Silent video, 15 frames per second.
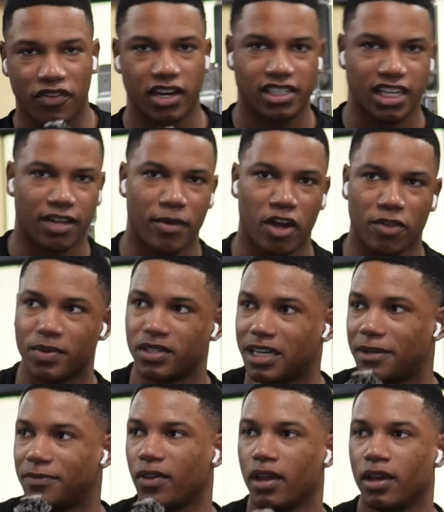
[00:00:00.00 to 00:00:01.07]
forget to take the mouthpiece
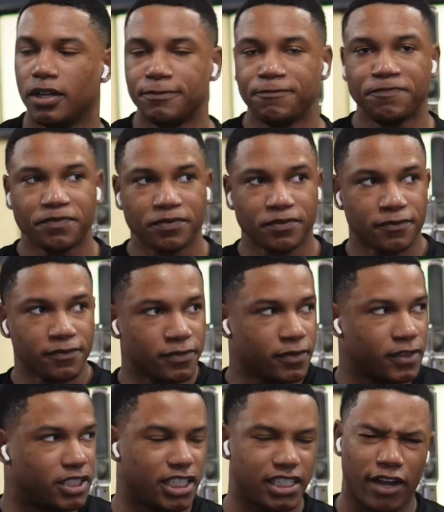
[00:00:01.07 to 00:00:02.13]
out.
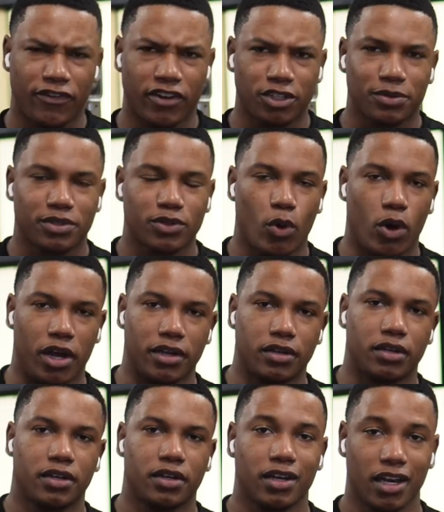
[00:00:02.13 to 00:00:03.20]
Just got finished with squat.
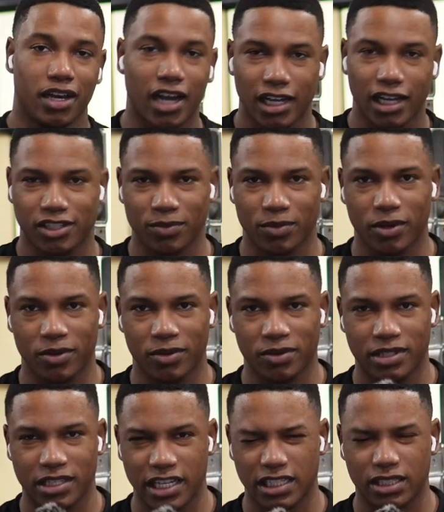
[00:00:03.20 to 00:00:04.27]
I got some
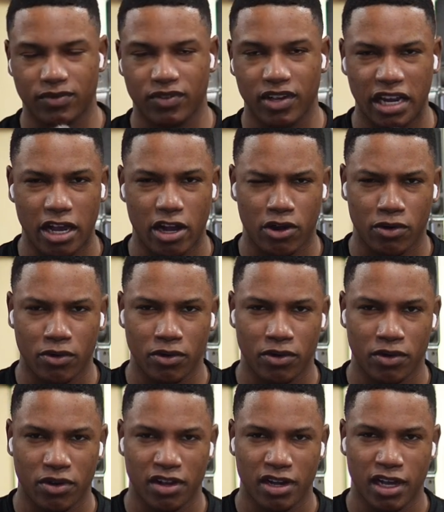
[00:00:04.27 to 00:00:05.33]
news. This video
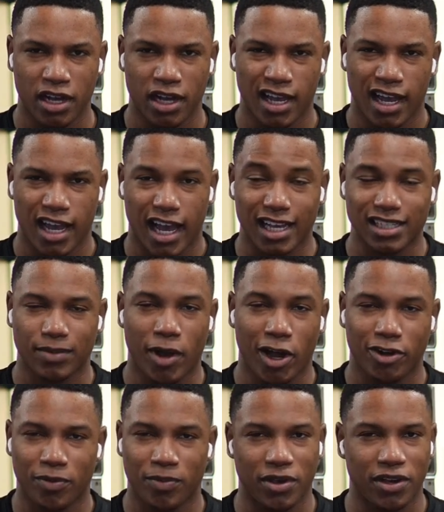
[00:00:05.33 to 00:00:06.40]
is
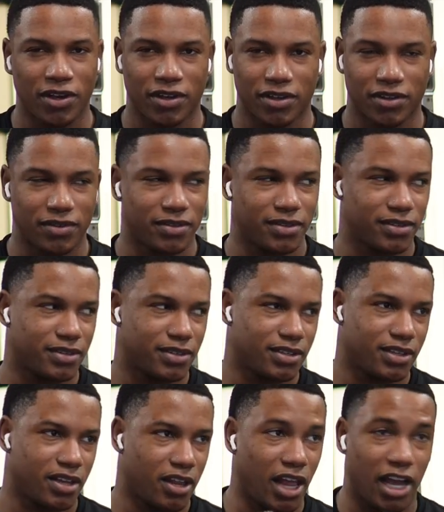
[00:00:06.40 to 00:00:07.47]
about to be
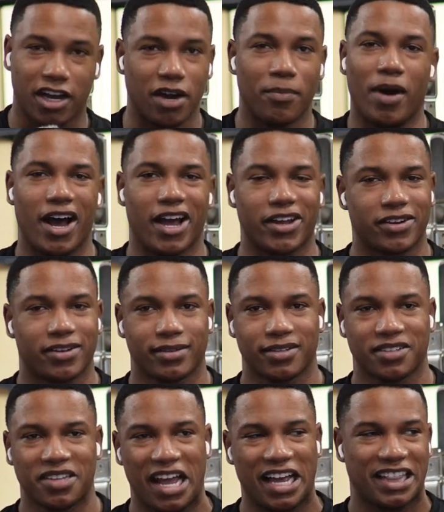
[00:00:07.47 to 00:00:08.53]
like combined.
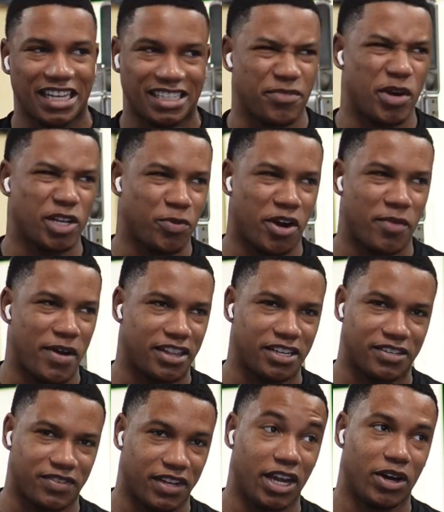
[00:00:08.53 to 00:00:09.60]
Like that's the best part about this
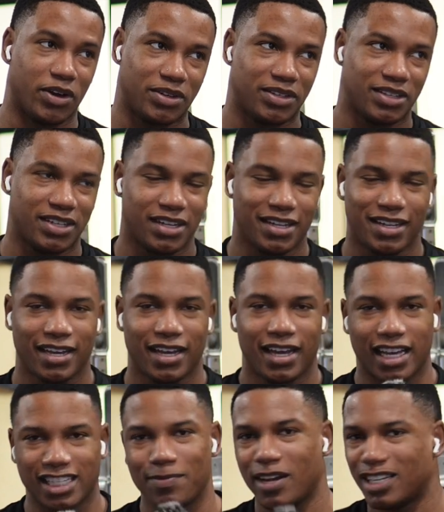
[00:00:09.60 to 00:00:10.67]
video.
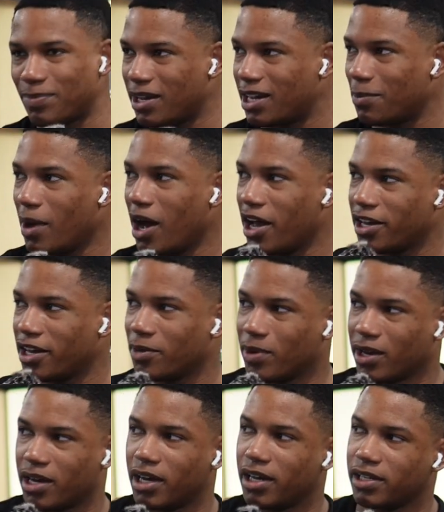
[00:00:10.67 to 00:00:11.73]
It's about to be combined
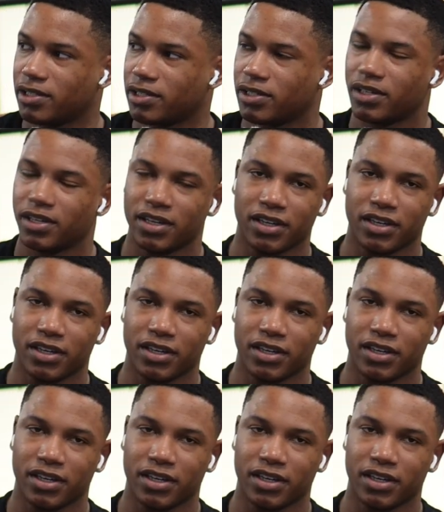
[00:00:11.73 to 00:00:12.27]
because